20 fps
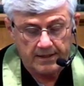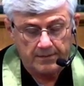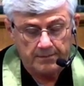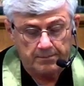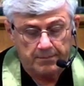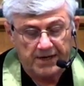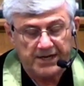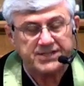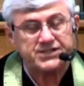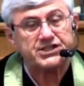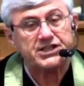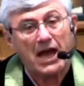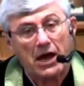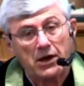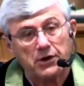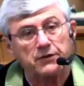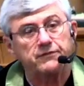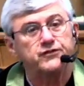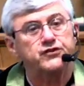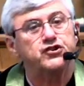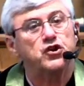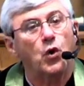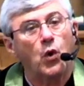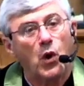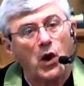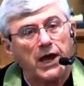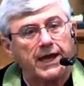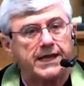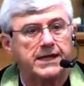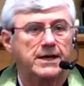but a shout of
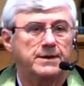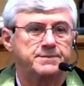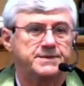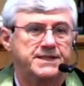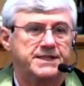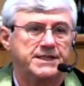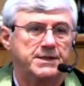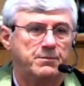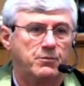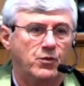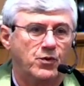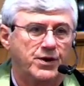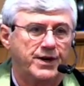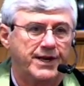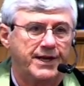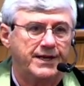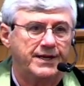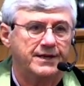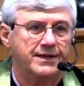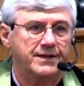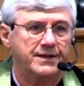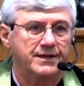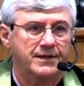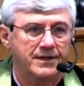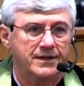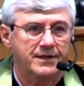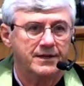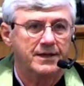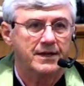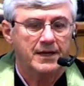joy comes in the morning.
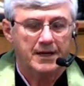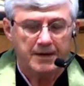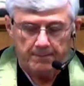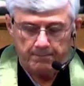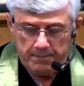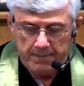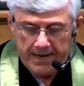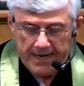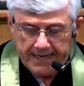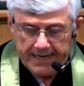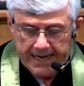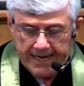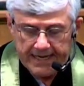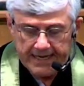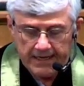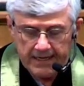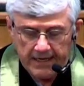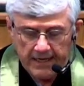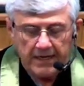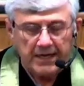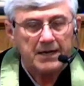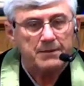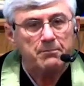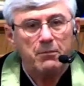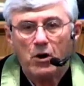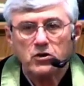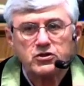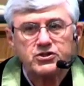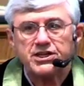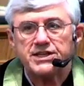Meaning,
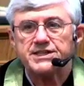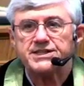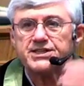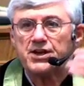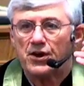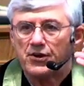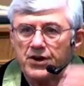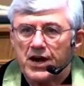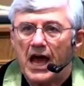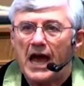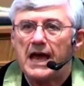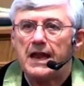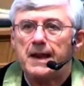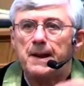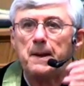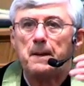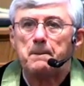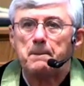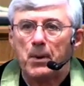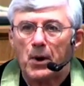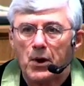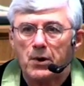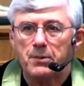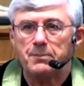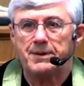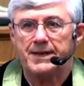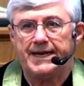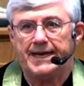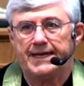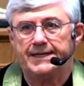emotions are not
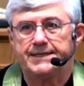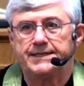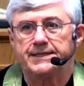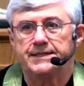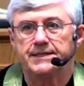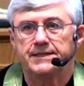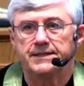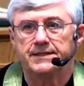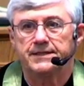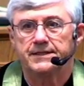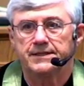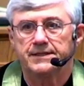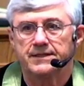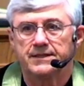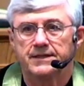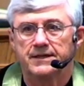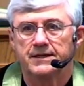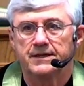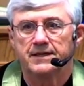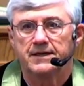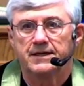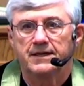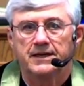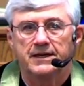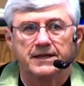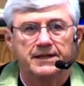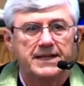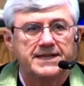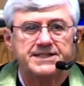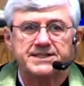permanent.
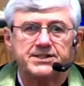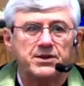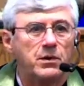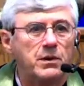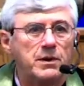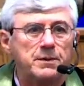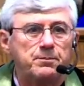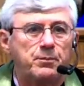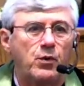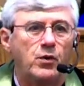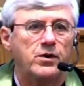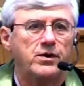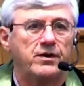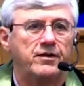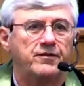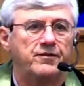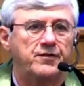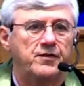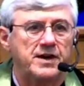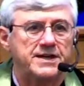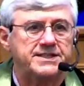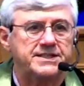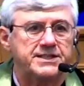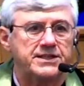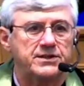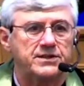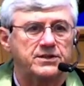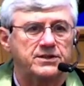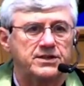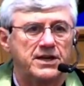That's so important for us
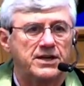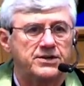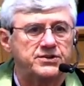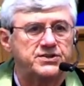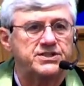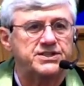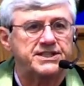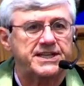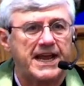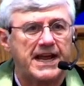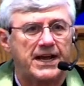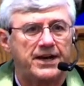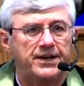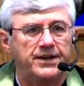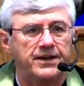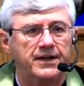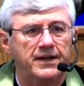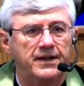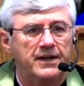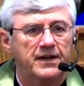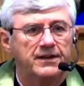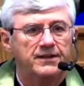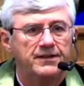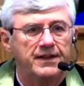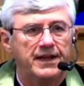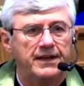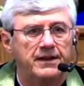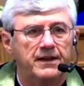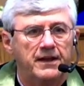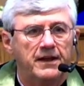to, to understand
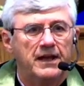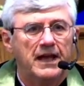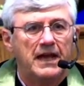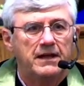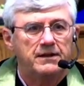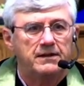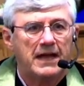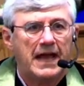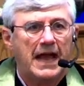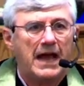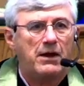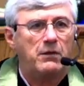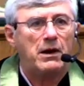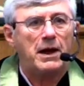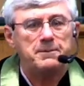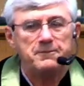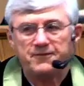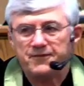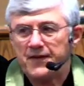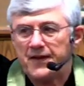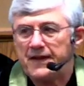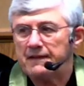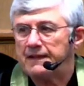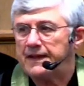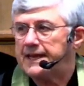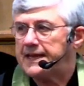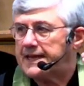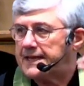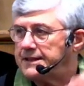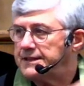that how I'm
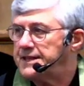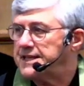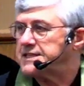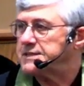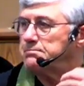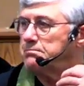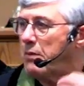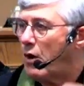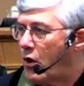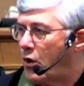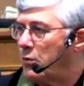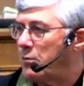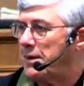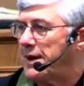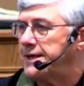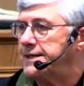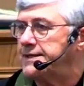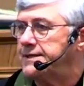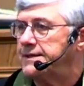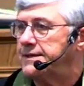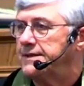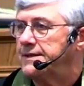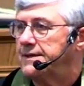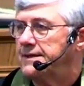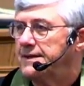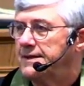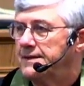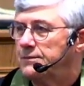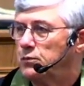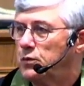feeling in this moment
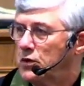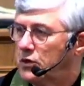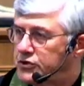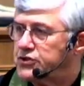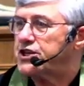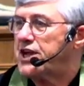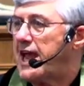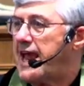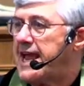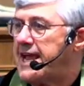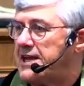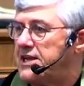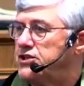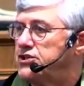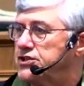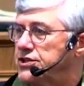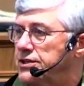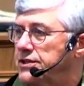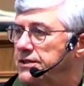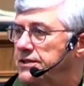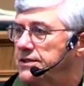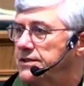will change.